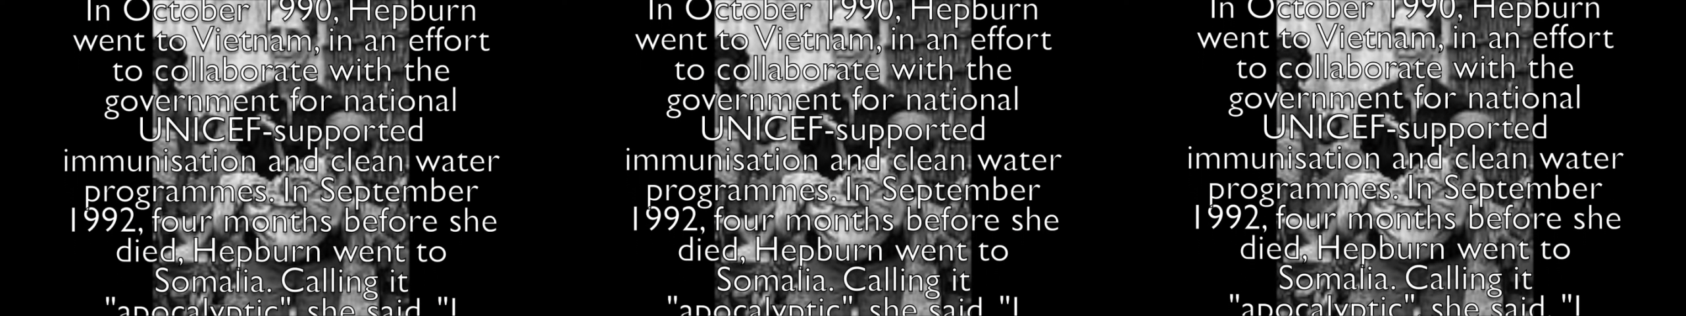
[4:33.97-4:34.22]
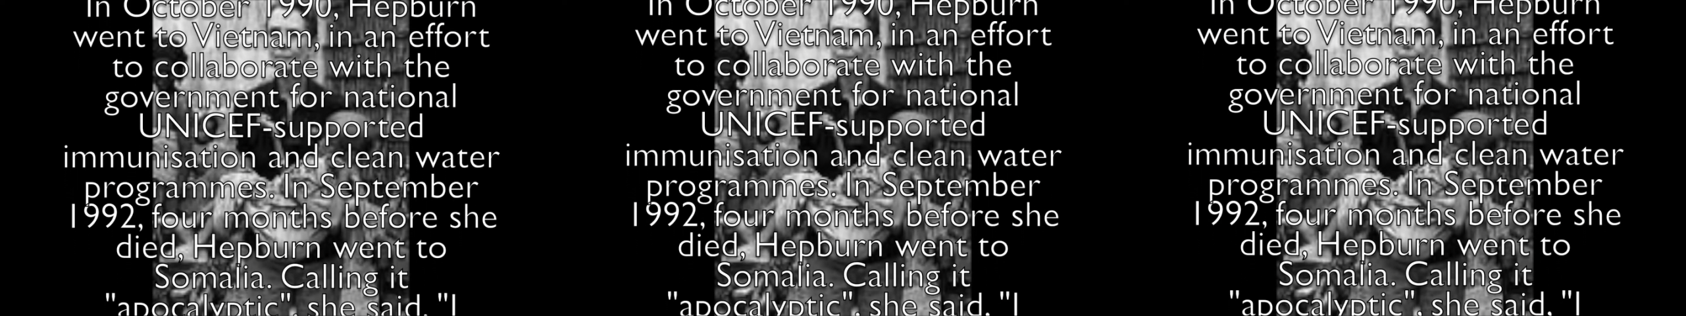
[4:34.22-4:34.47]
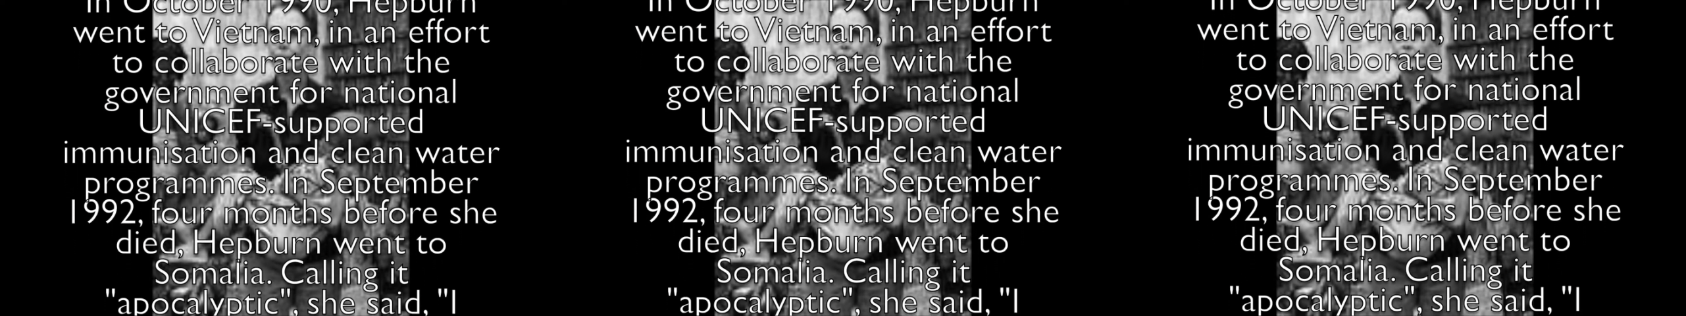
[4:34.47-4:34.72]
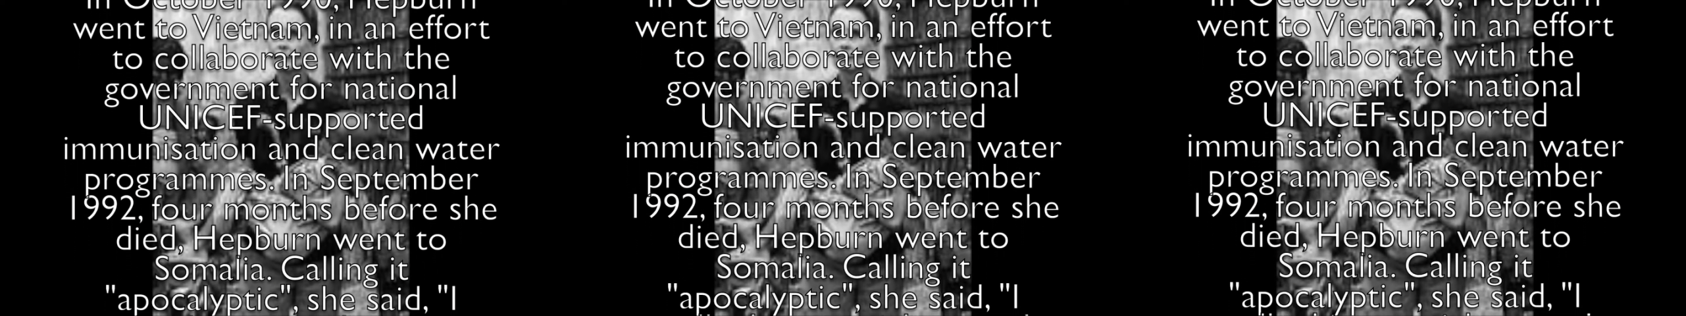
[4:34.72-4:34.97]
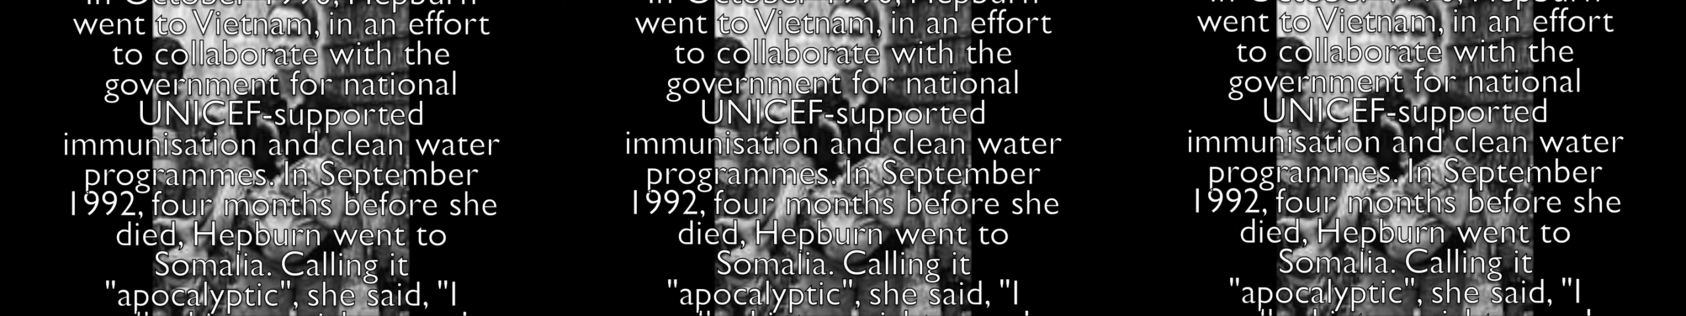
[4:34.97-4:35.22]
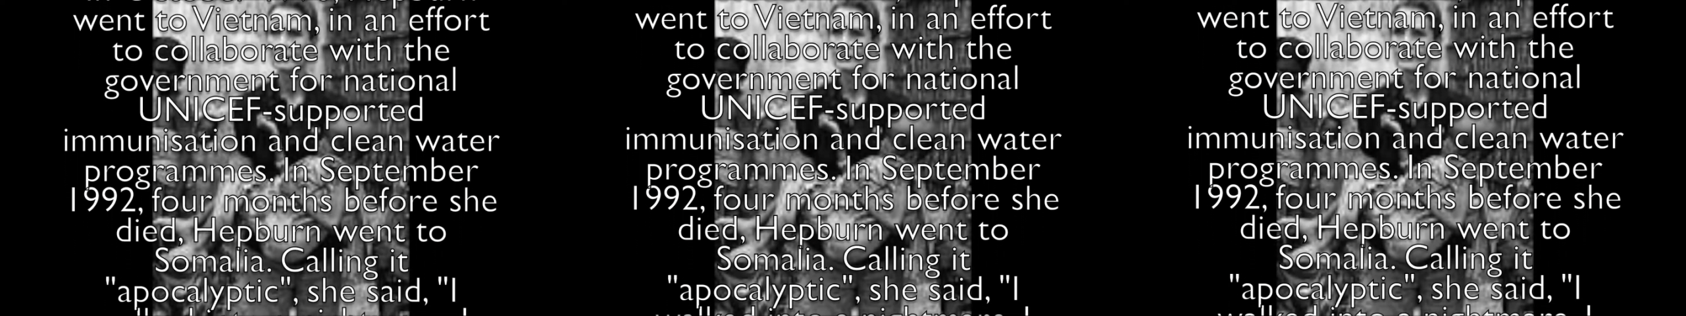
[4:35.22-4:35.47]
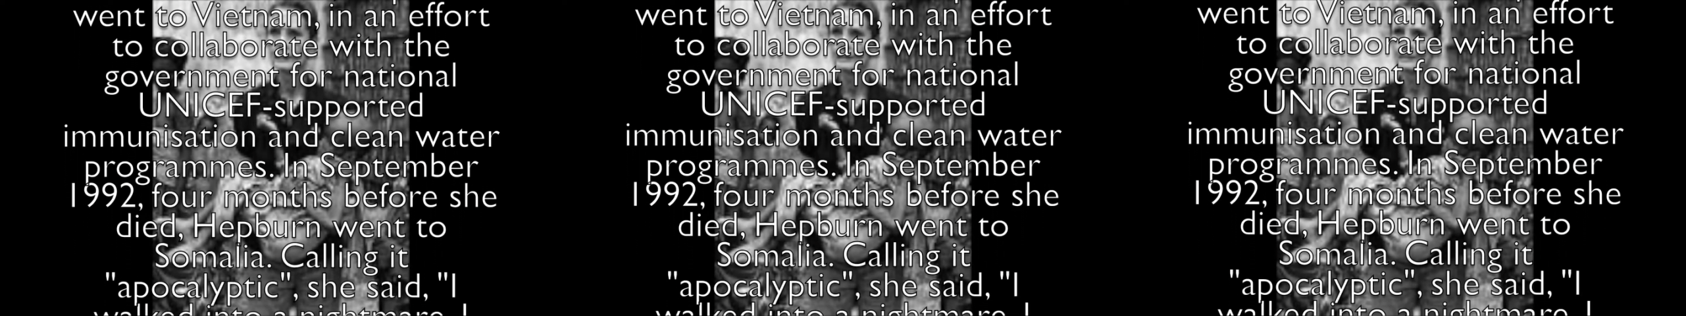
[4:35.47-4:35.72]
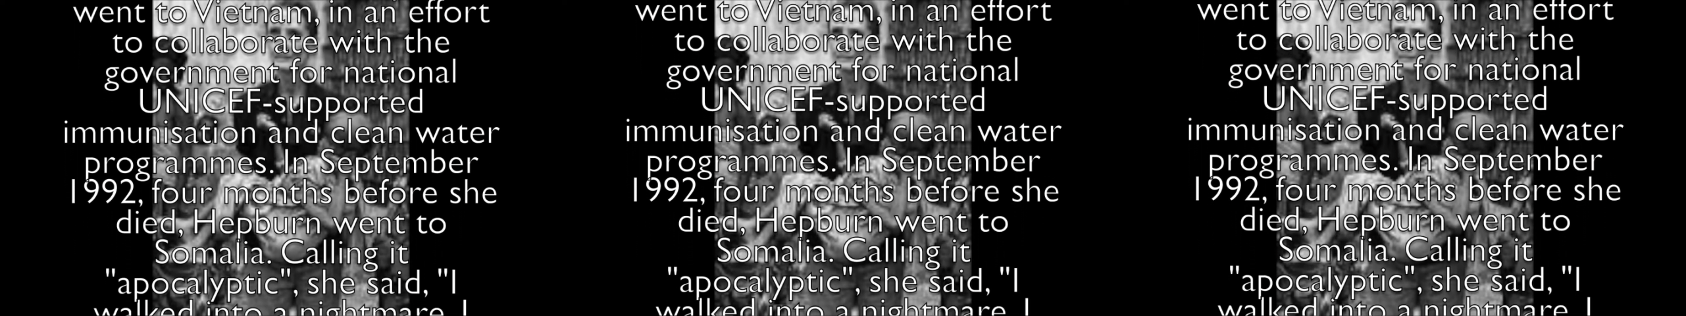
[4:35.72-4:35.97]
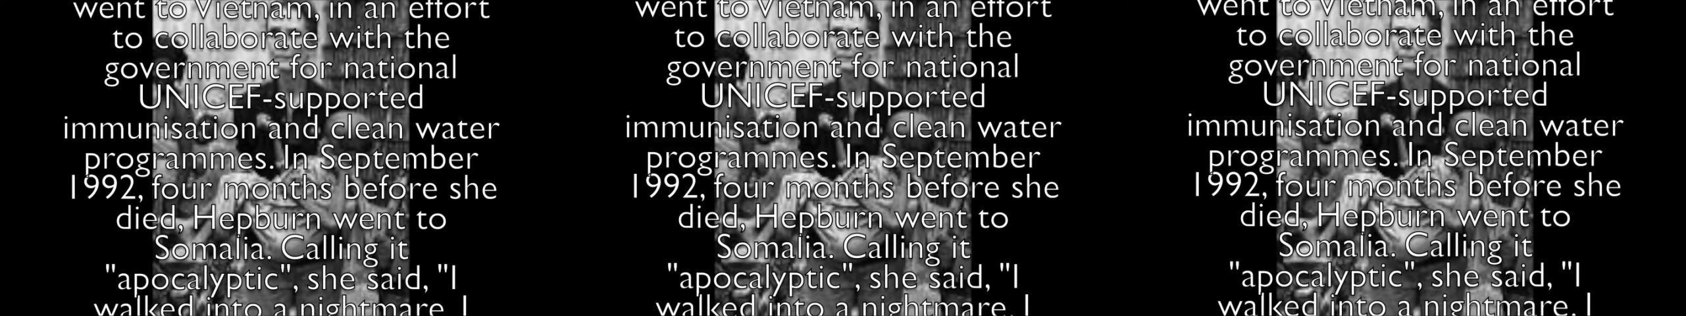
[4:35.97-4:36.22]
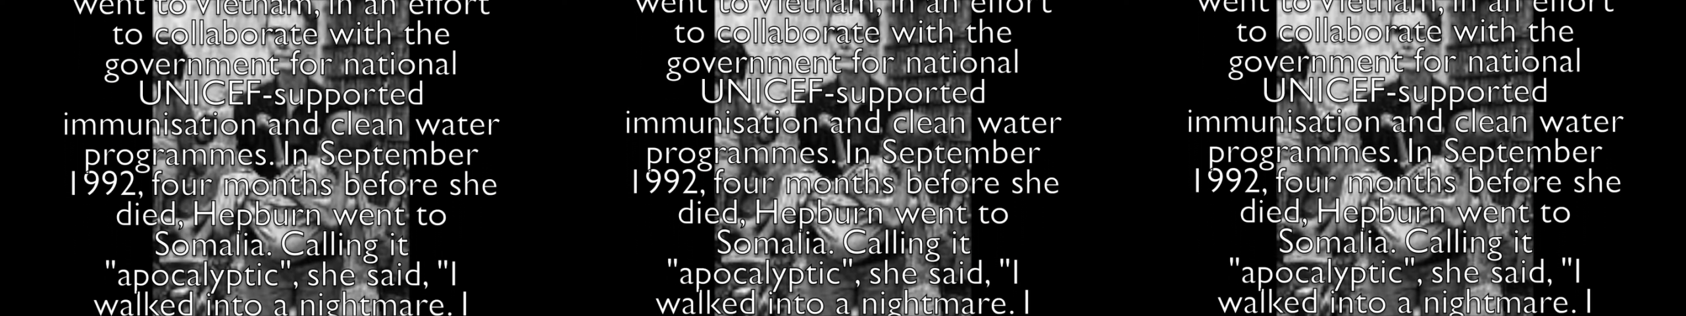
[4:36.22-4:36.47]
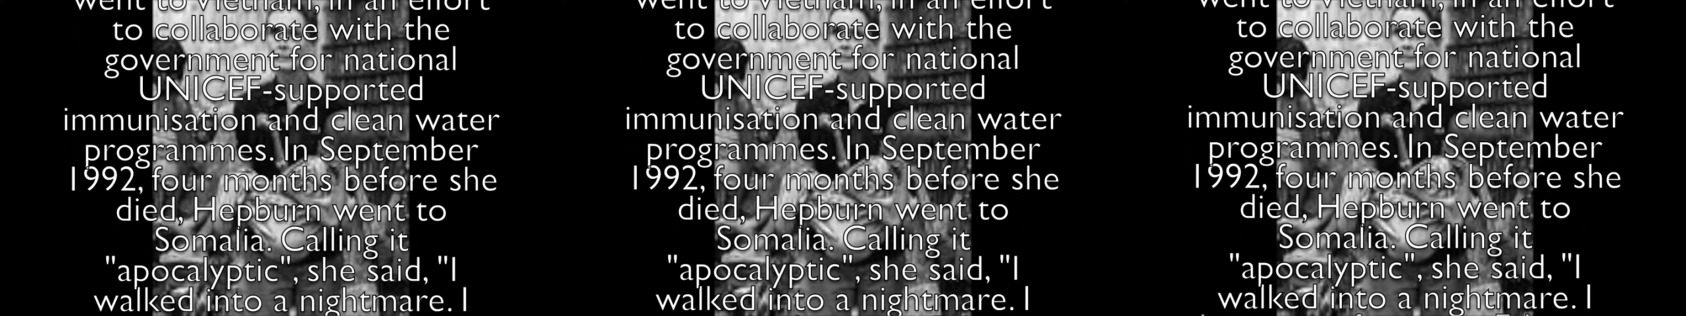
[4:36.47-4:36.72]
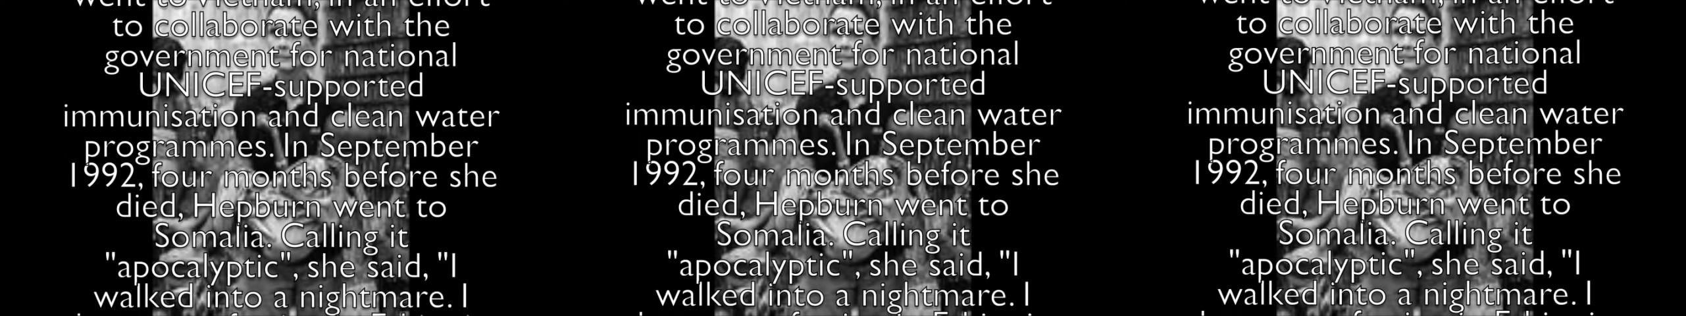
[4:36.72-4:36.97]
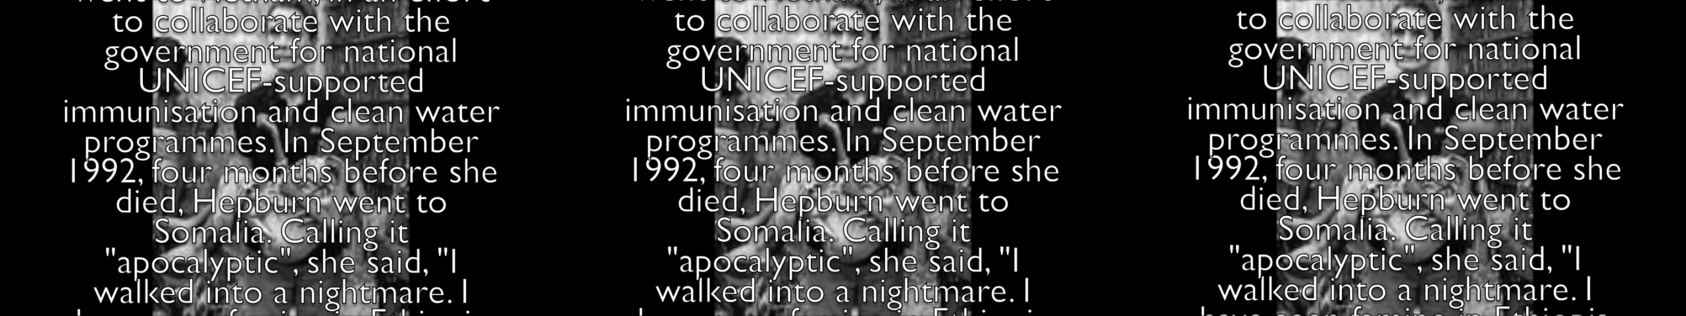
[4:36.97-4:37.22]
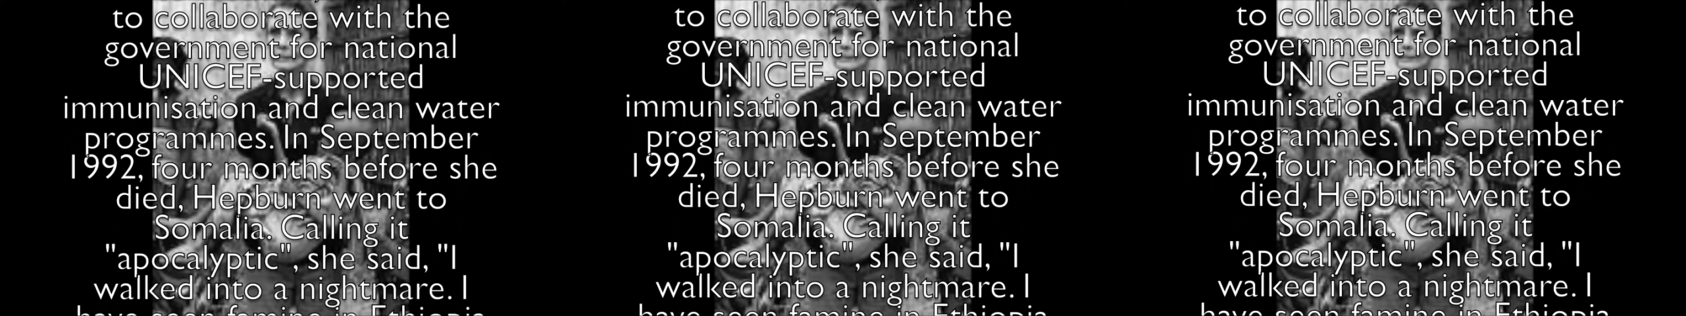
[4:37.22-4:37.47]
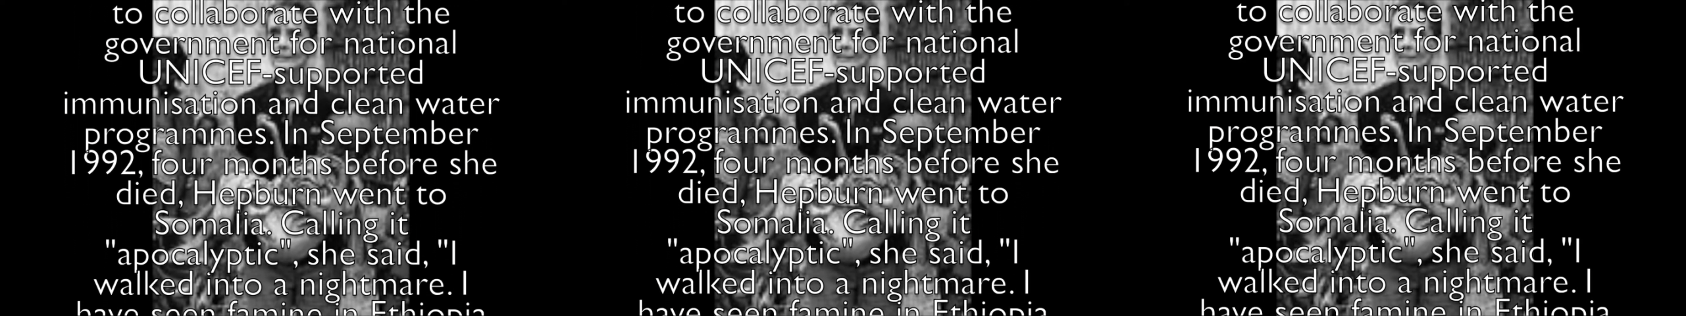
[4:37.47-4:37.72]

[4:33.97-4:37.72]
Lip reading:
(no speaker visible)